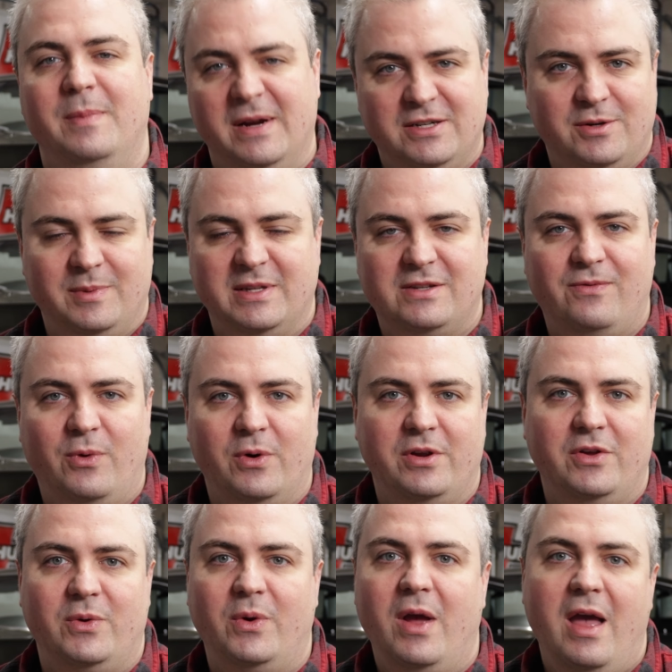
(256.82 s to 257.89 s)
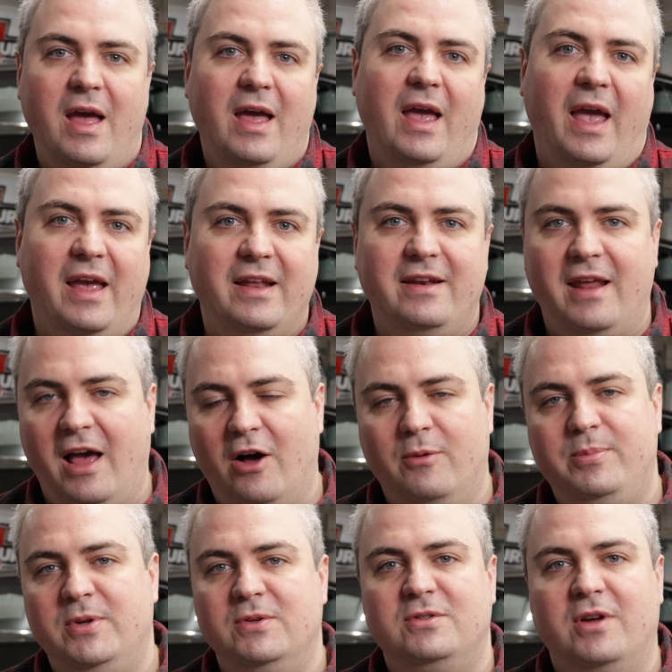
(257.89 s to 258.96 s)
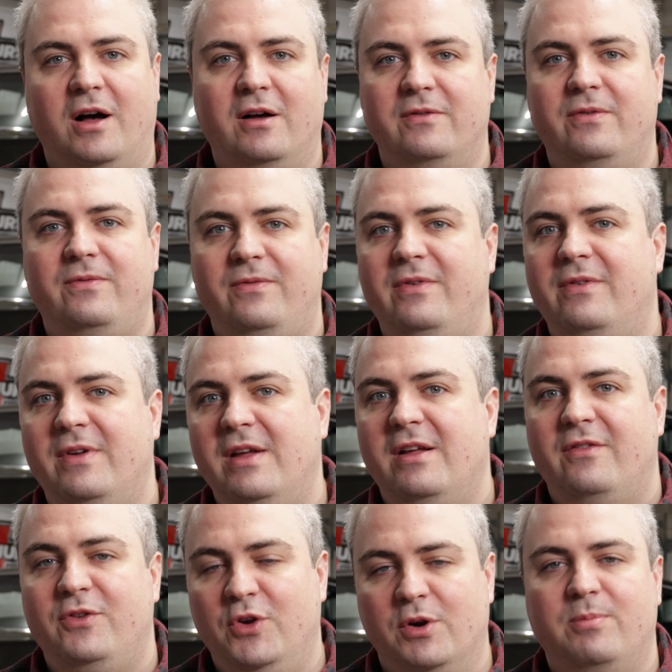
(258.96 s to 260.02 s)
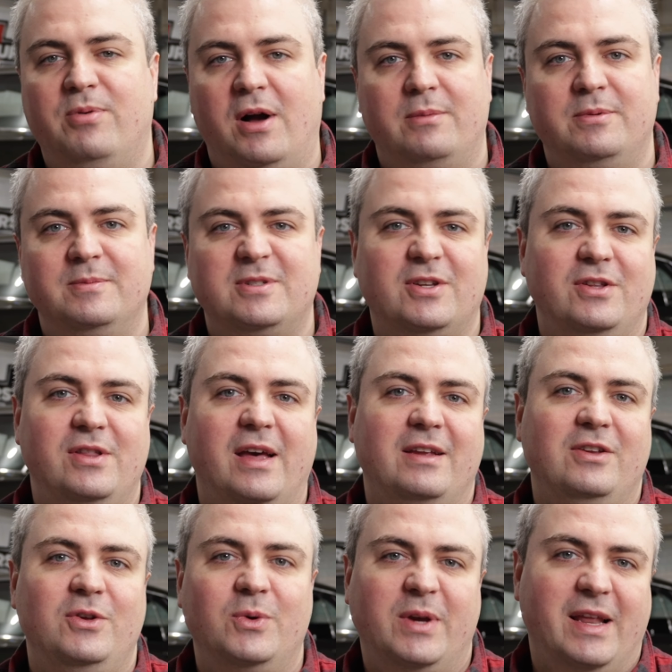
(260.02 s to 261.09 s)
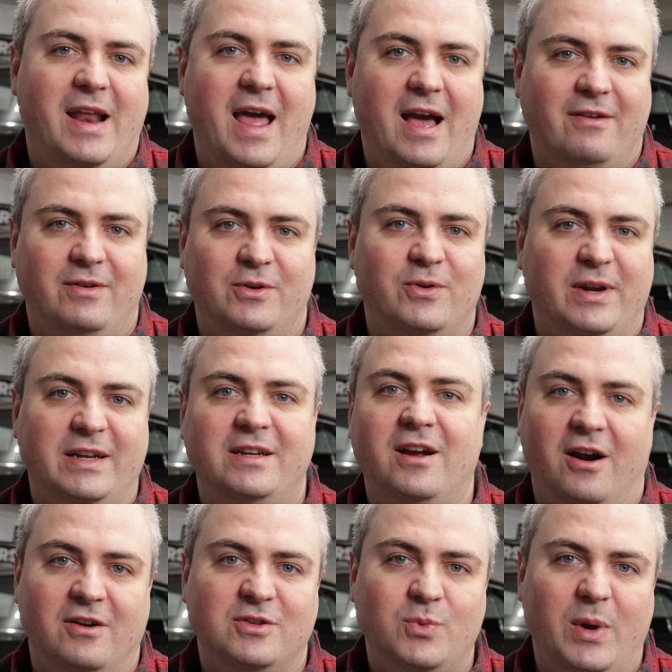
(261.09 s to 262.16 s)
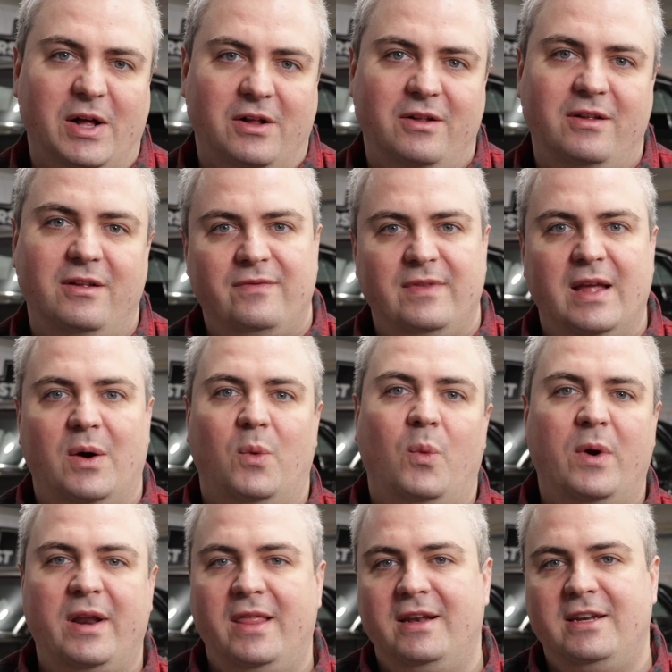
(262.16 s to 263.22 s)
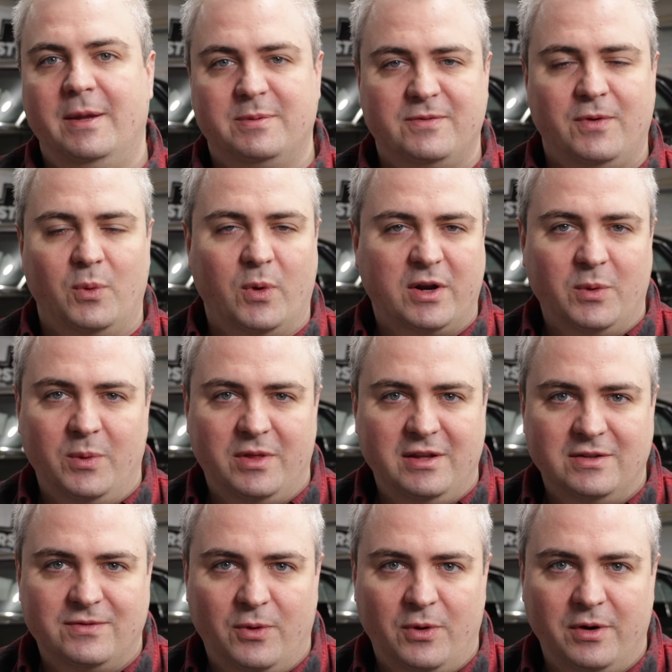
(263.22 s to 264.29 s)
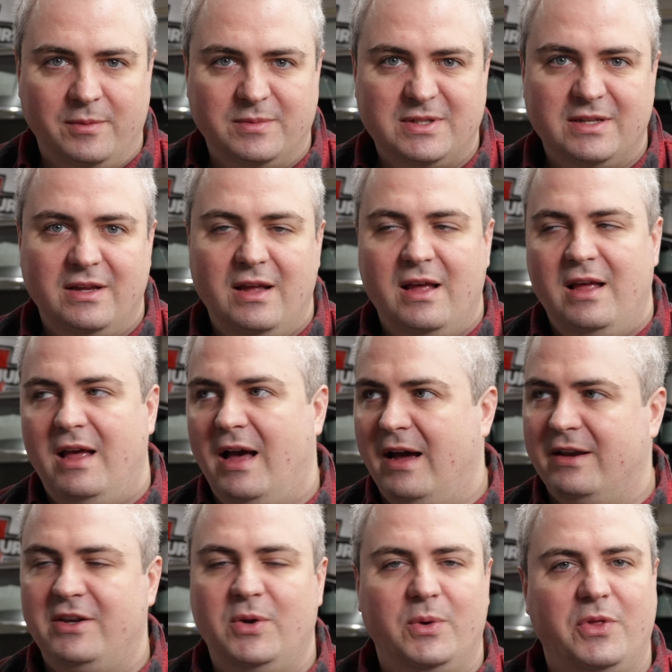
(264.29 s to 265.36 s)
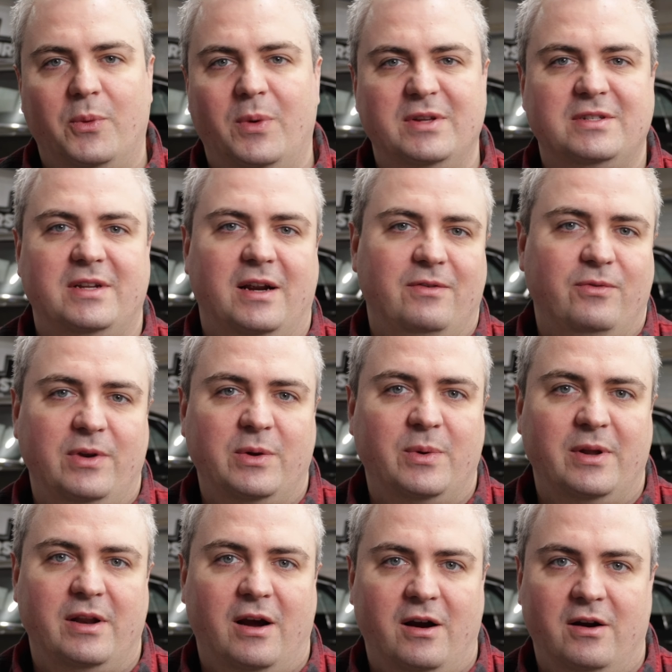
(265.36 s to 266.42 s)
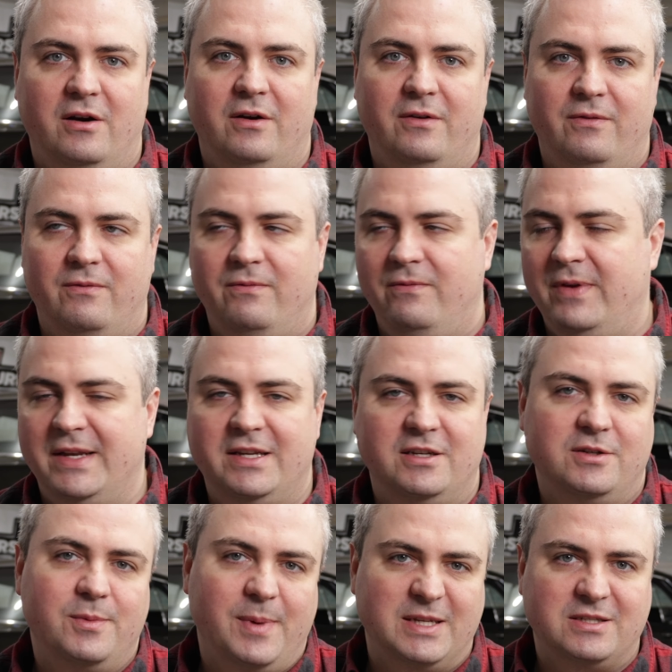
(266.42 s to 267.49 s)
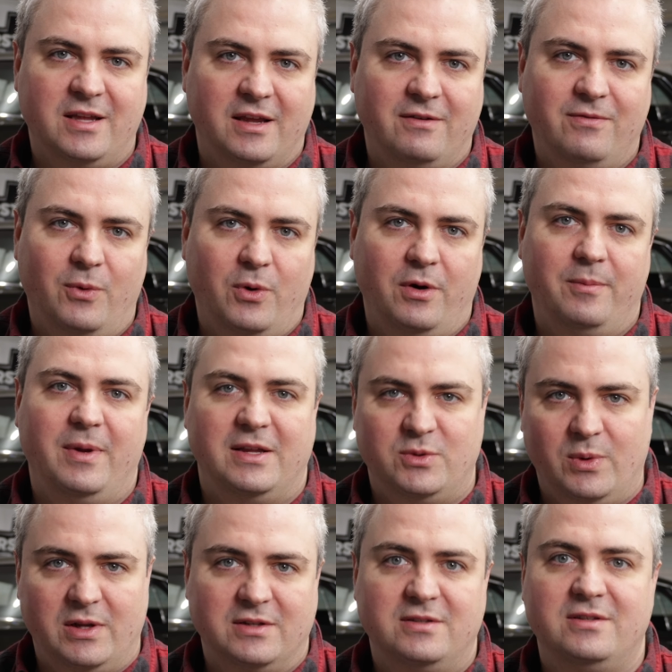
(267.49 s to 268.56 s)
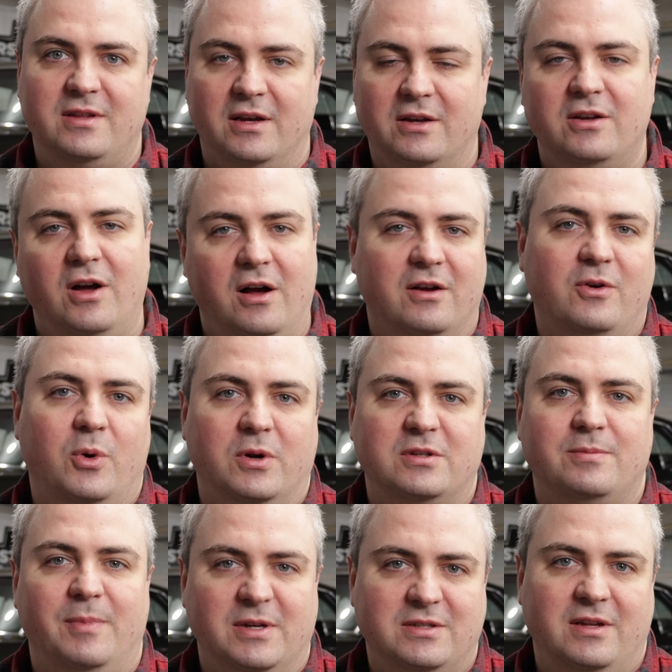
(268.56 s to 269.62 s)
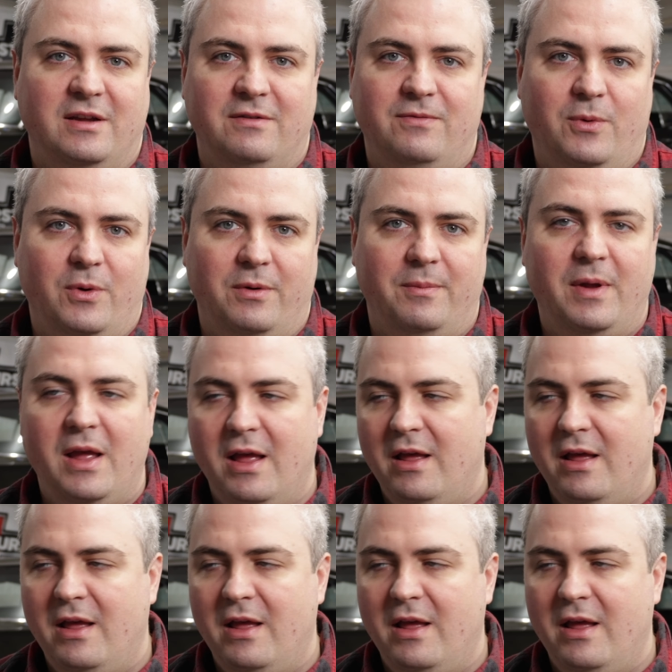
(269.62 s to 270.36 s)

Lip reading: measurements for you, and help you solve your problems so that you can have a great car as well. Now, one of the tips for working with these forums, 2 of the ones that I frequent are Vintage Mustang Forum as well as the Concourse Mustang Forum.